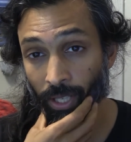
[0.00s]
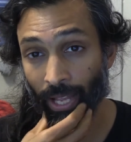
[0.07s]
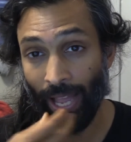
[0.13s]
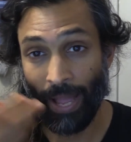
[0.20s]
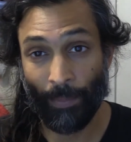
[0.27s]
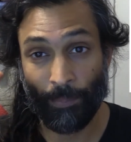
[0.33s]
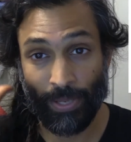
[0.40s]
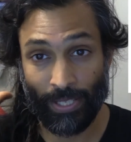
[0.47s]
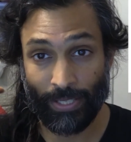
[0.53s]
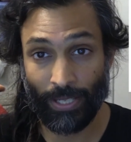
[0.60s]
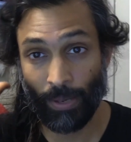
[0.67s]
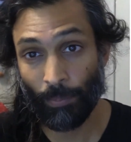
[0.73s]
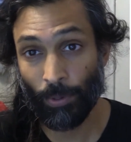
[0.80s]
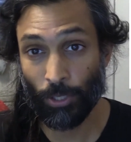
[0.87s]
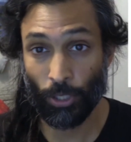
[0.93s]
ambient
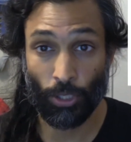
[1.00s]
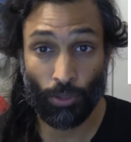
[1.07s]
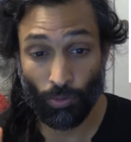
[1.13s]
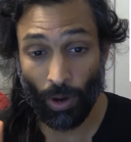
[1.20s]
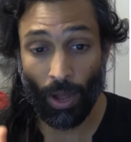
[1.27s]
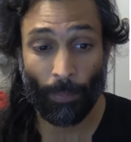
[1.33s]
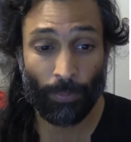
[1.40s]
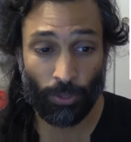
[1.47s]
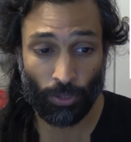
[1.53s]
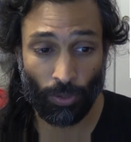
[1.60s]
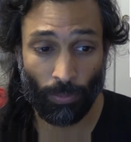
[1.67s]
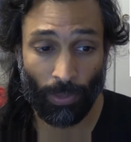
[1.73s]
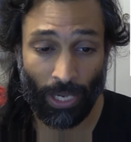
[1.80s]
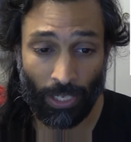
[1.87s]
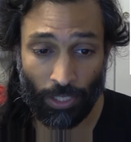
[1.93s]
temperature dropped so
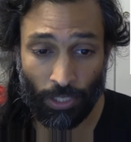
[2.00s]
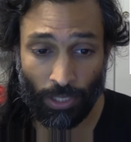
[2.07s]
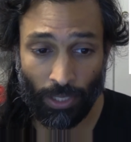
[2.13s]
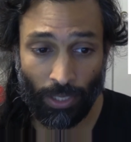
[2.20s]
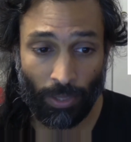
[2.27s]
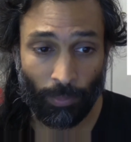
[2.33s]
much.